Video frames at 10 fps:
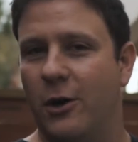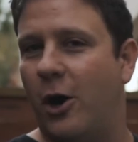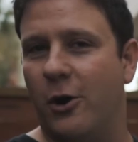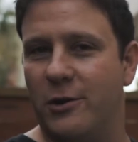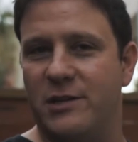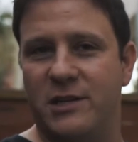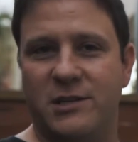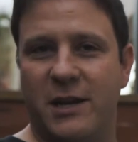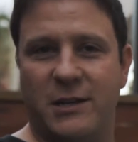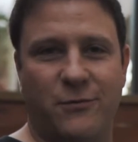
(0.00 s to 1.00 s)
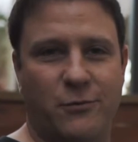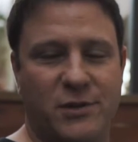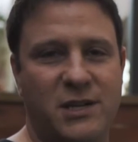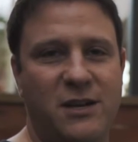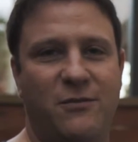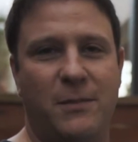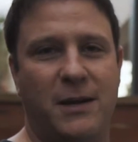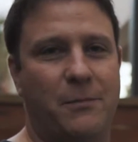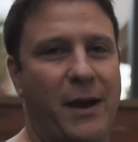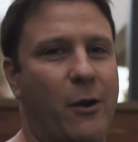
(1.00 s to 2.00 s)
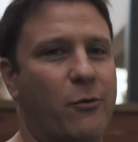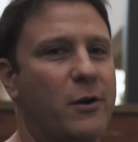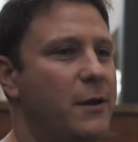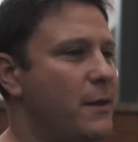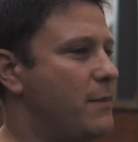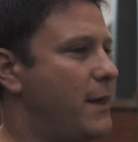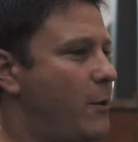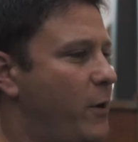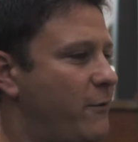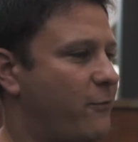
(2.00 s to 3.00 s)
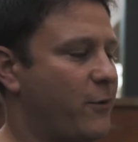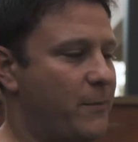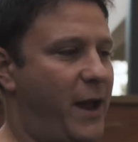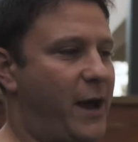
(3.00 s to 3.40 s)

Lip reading: REC stands for received, meaning power that went from the